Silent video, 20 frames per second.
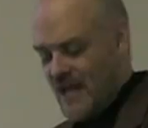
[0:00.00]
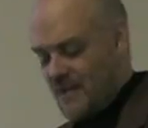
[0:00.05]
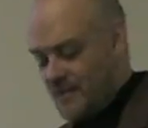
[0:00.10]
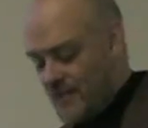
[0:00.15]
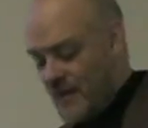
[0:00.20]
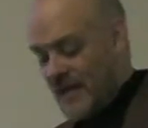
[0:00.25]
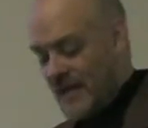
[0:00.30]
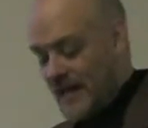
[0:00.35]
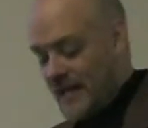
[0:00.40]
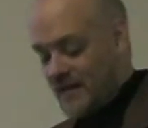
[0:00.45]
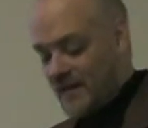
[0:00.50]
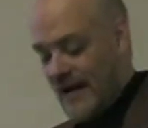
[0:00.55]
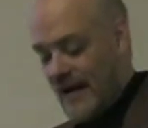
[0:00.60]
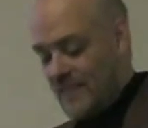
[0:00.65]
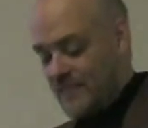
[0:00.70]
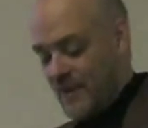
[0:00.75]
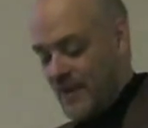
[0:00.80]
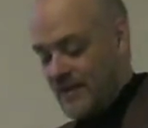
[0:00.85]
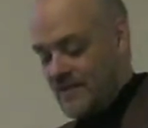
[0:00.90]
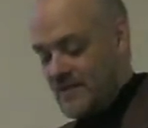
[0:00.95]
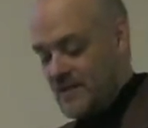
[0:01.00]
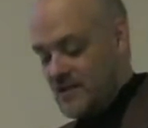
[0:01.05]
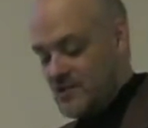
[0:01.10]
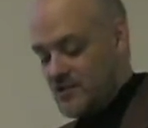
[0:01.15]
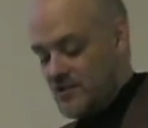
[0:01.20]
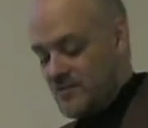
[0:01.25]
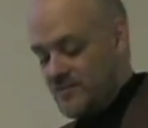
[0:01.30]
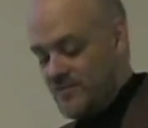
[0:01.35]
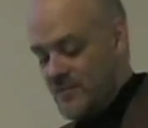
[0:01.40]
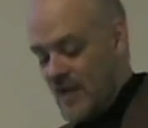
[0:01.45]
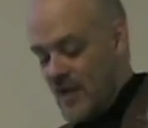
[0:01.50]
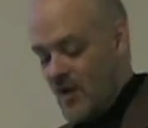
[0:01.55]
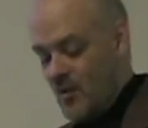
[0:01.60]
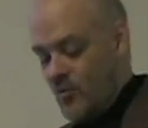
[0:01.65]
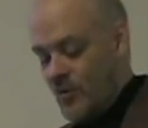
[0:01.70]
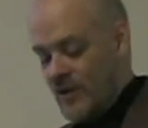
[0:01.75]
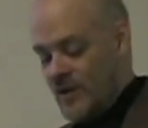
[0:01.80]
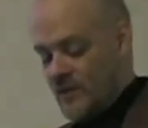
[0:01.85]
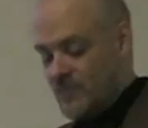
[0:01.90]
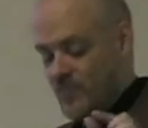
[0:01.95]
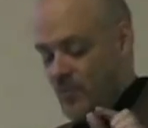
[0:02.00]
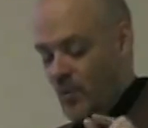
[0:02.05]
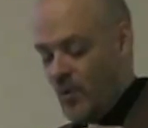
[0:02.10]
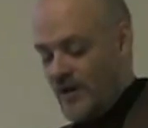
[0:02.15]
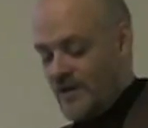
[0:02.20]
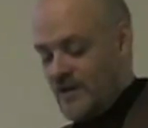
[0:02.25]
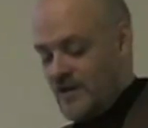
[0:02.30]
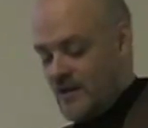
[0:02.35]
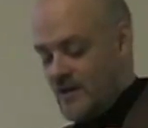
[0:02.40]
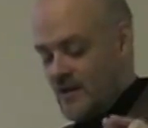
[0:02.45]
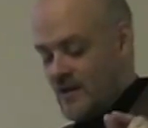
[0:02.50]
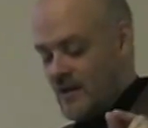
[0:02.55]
Pick another hot button issue. We can point,